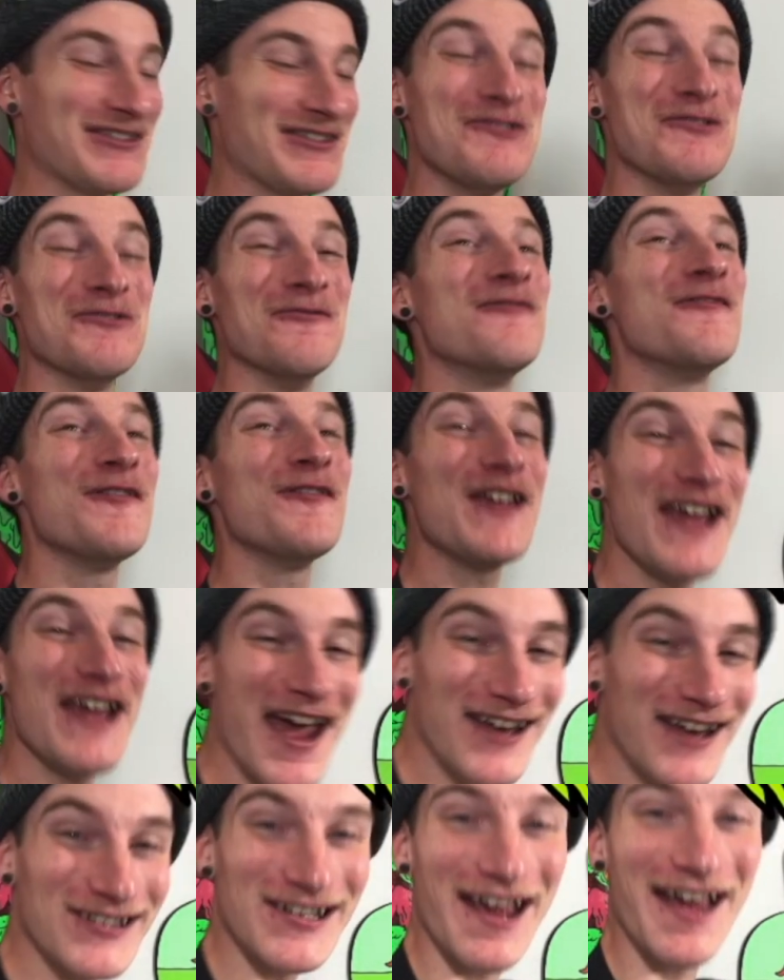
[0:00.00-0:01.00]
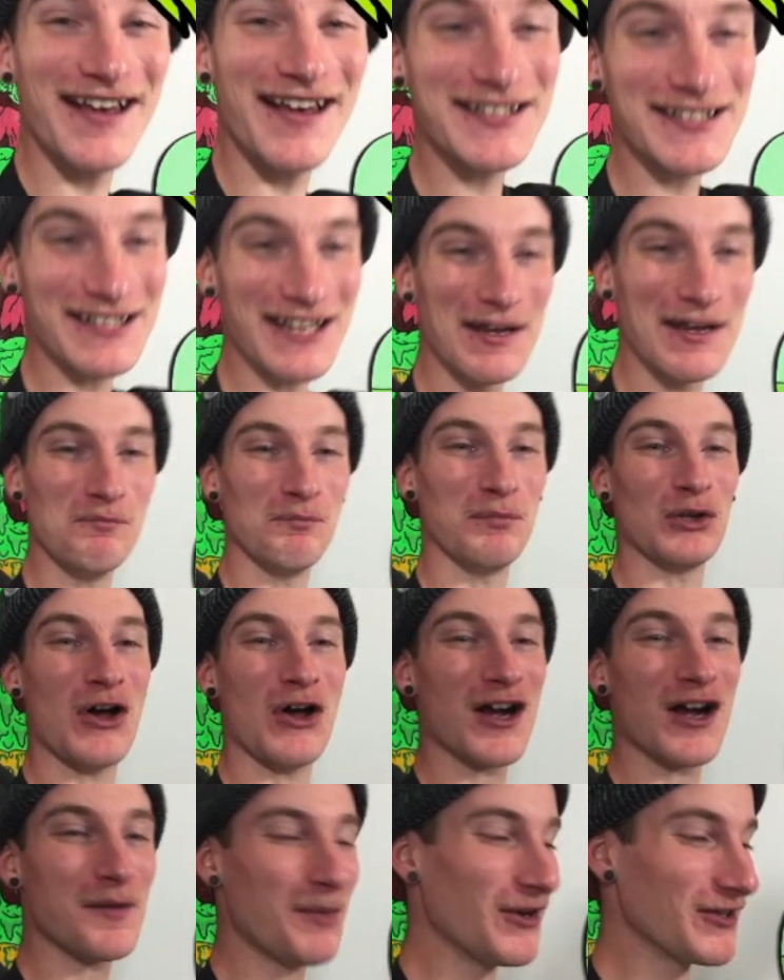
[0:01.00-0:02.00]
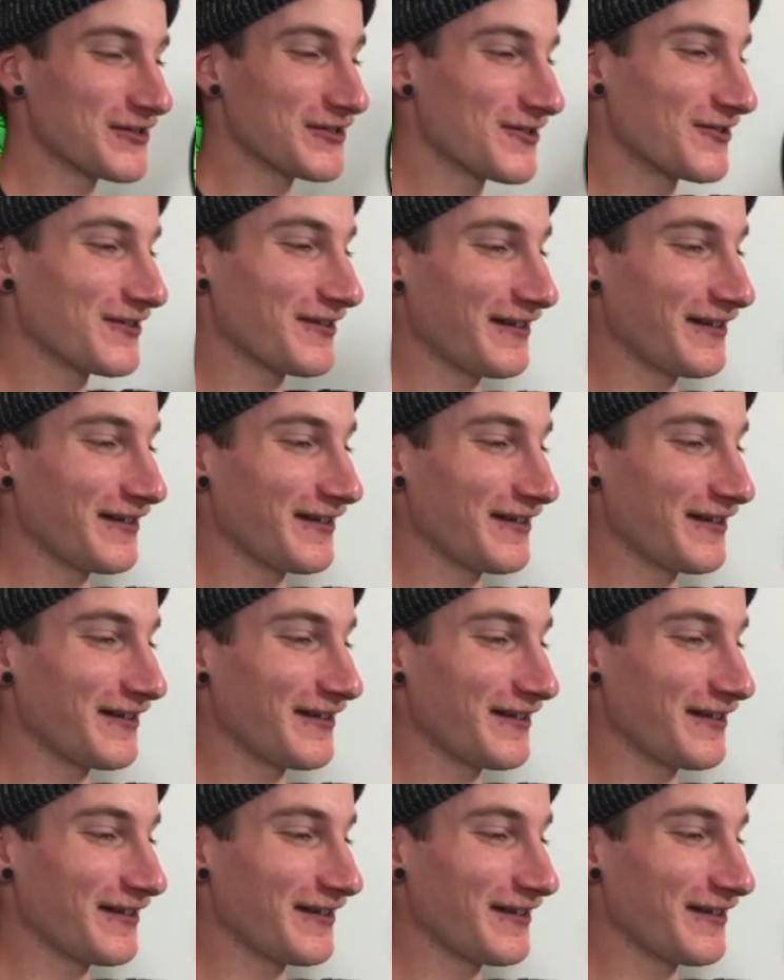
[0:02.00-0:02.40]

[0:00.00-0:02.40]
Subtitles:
Dude, VHS and Blockbuster?